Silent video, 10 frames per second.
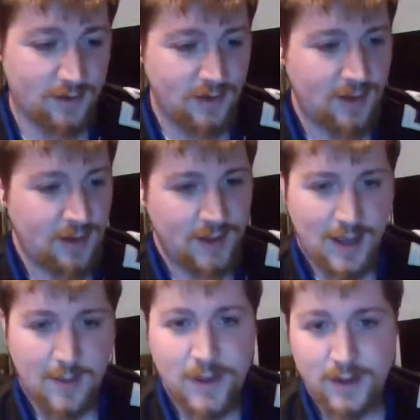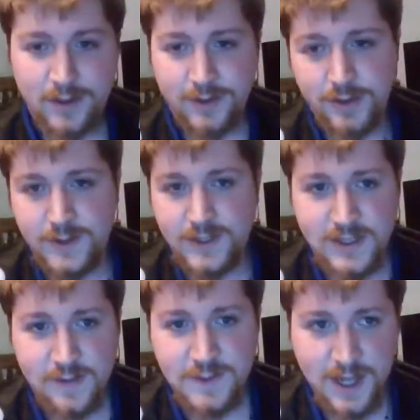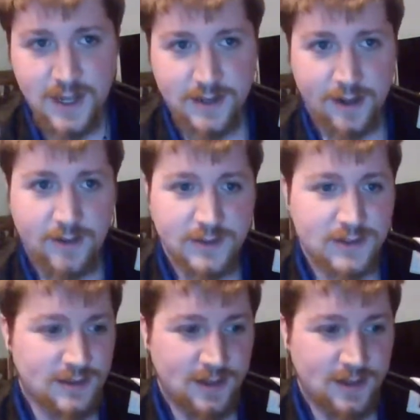And I mean, dude, if he stuffs takedowns,